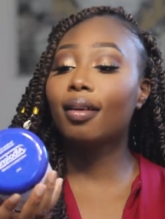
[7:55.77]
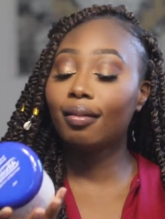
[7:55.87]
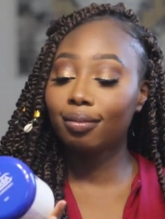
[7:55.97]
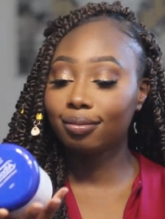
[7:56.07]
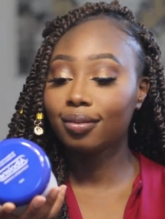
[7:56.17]

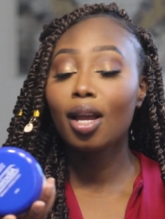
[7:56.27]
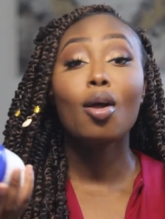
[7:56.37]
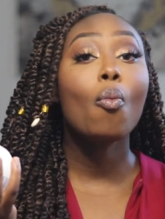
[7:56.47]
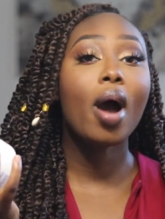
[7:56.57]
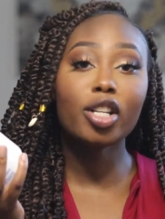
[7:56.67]
well,
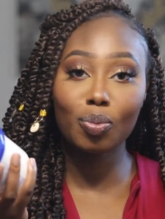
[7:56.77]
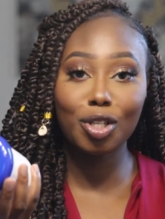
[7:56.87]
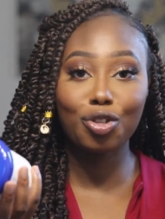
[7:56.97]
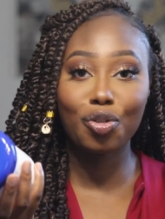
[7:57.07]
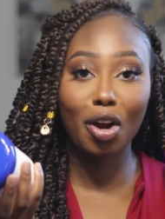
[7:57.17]
watch
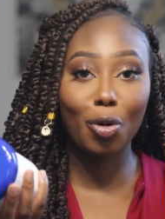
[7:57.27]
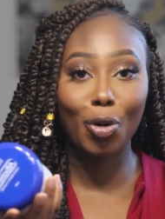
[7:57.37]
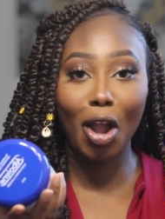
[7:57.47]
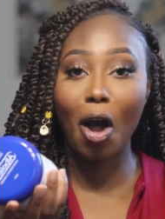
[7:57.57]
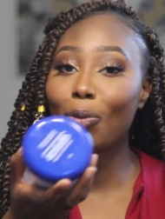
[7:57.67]
me
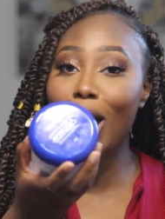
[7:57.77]
struggle, y'all.